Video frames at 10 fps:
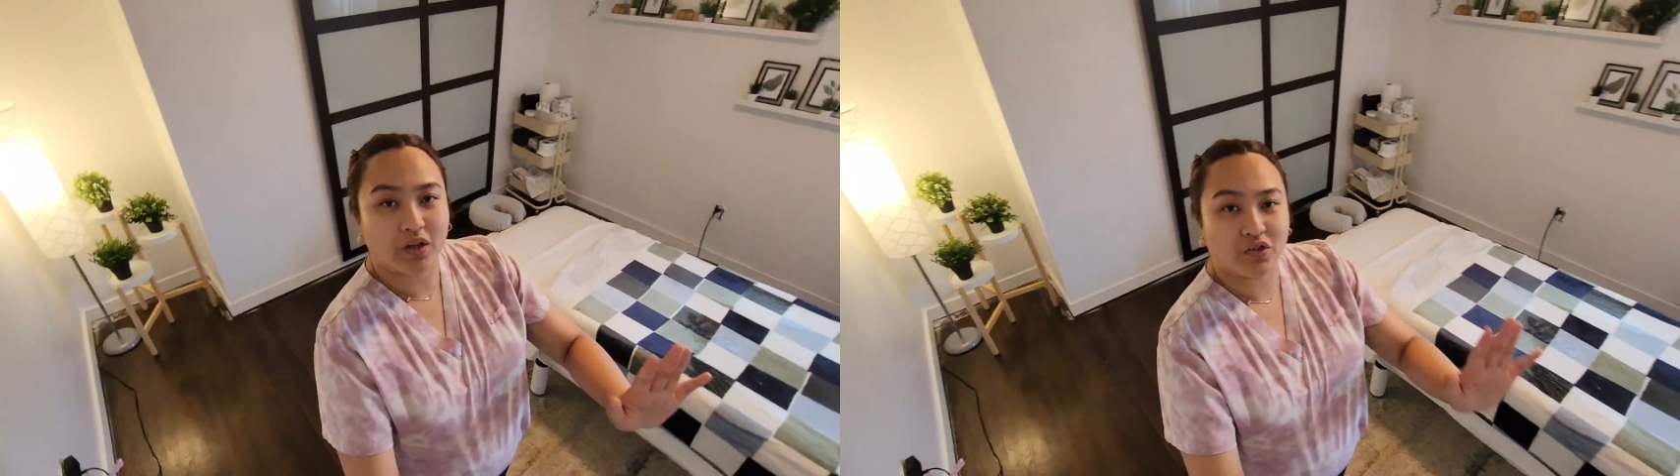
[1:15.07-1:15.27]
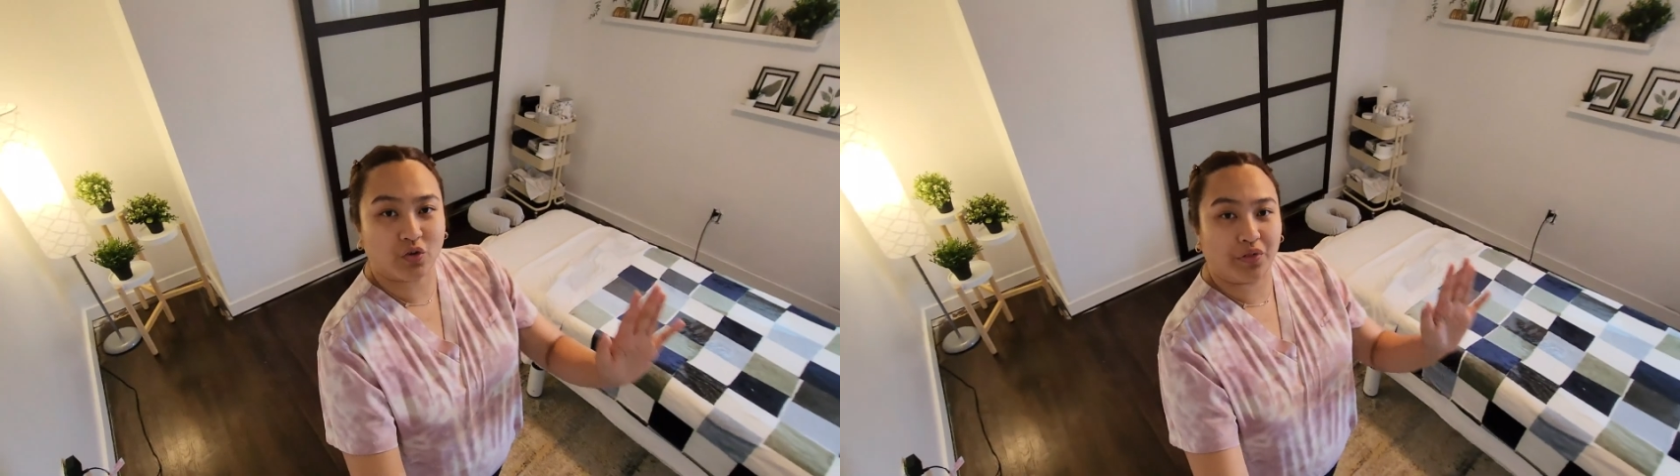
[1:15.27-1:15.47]

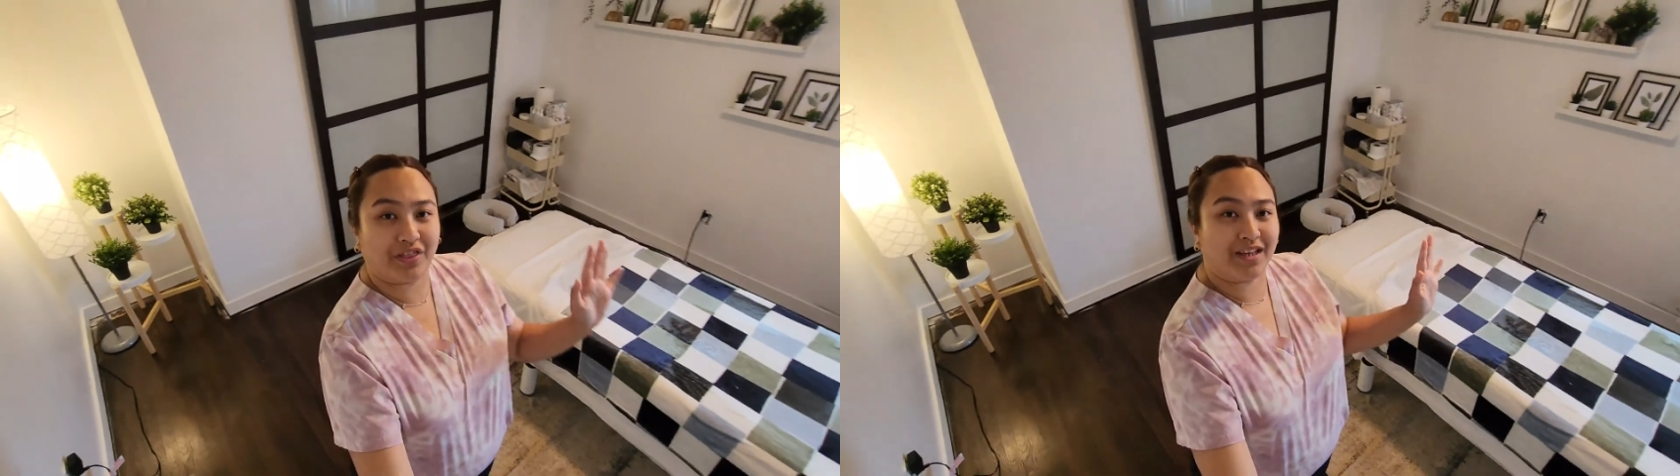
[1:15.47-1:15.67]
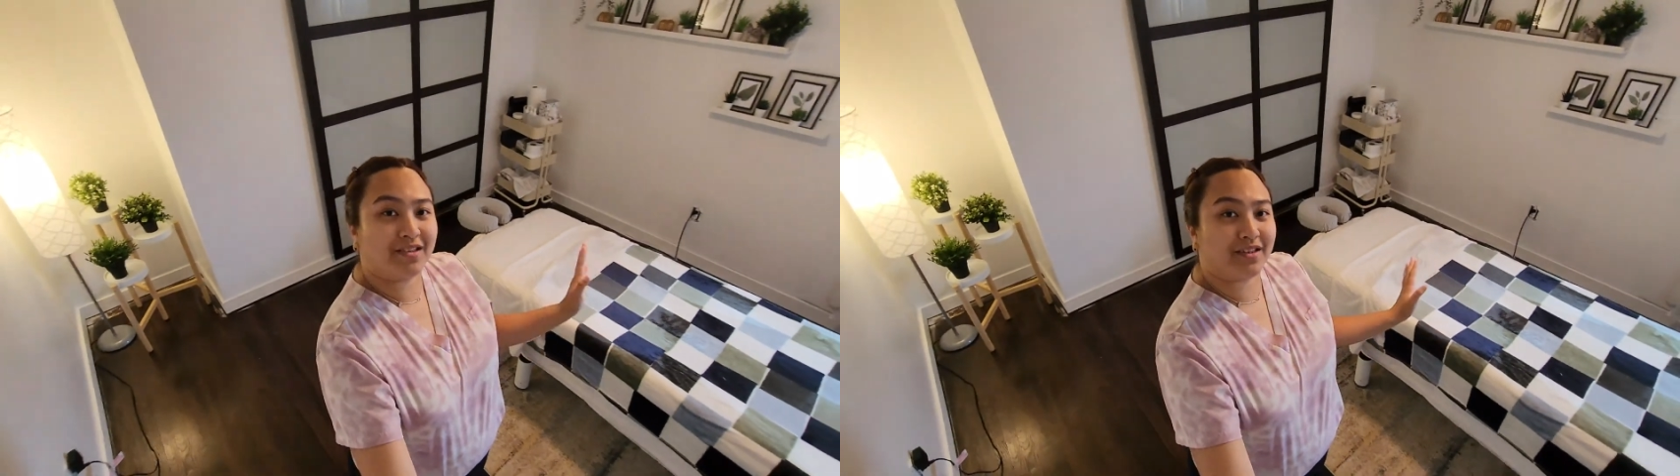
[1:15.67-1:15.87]
So
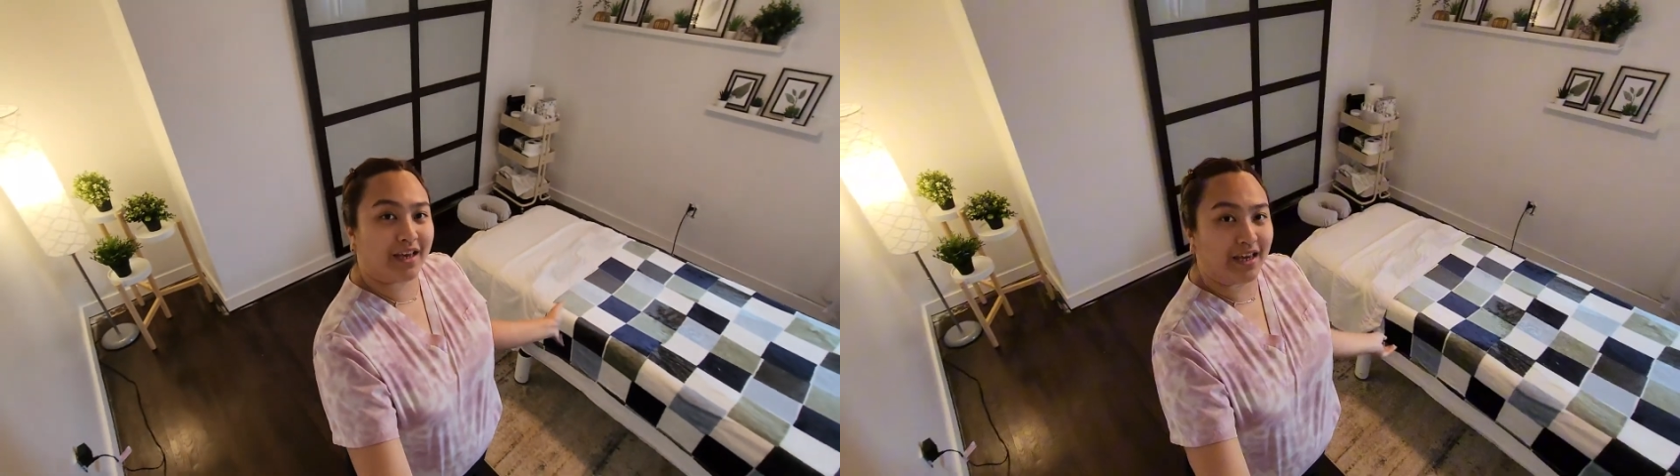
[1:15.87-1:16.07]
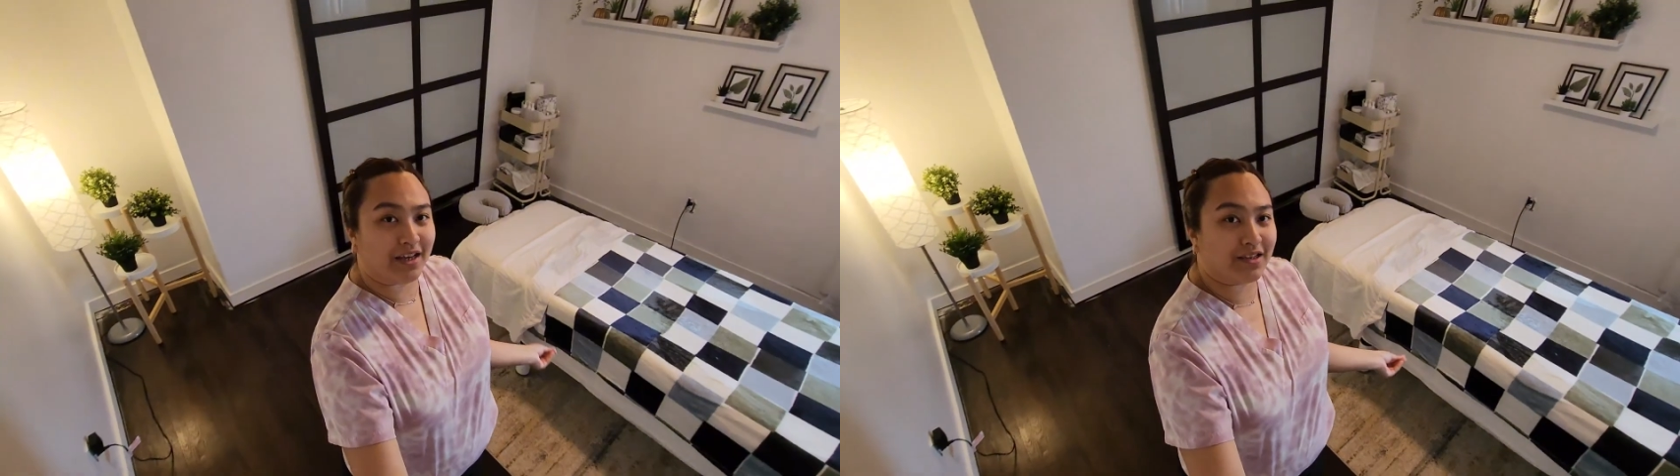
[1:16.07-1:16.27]
this
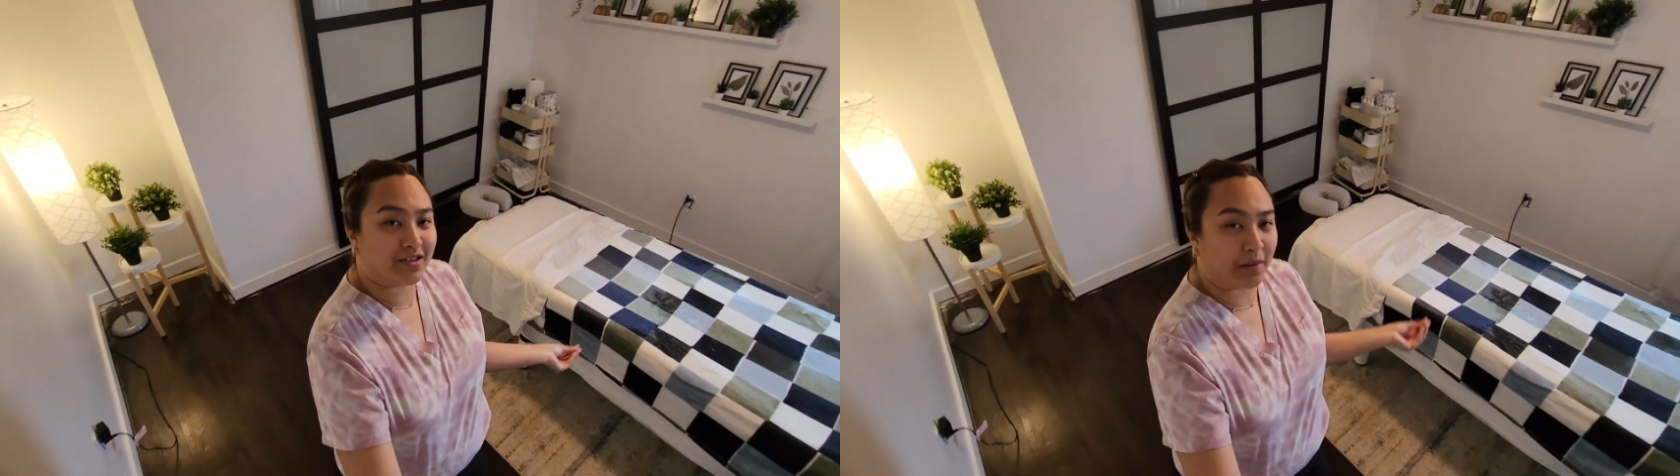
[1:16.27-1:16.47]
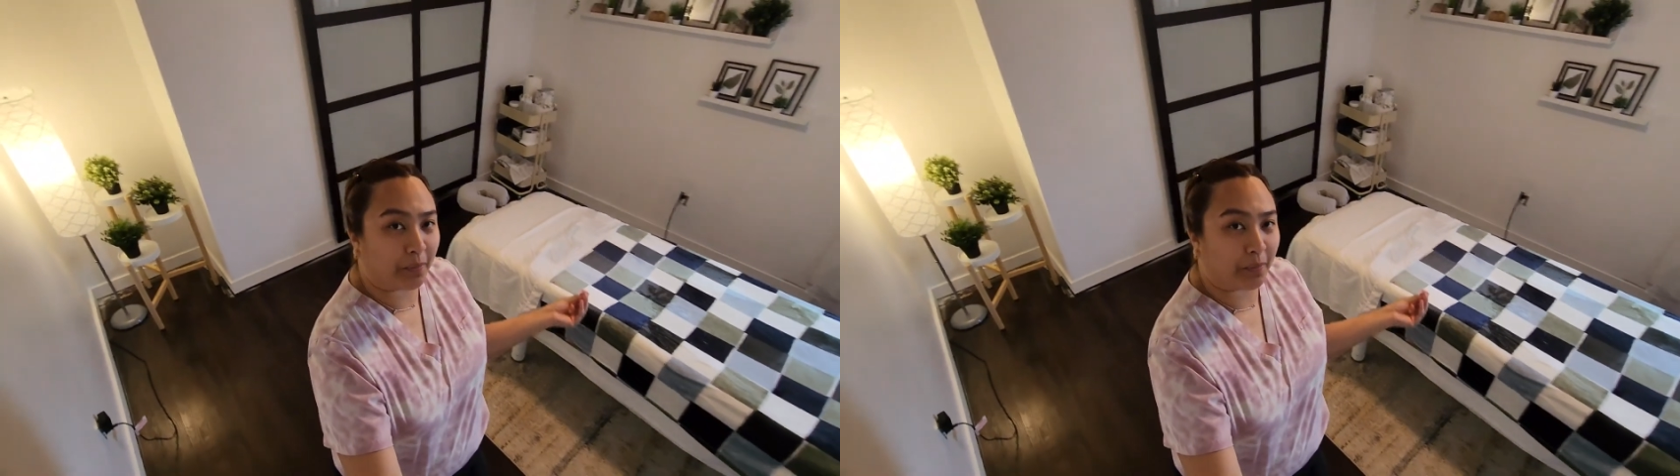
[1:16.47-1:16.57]
is the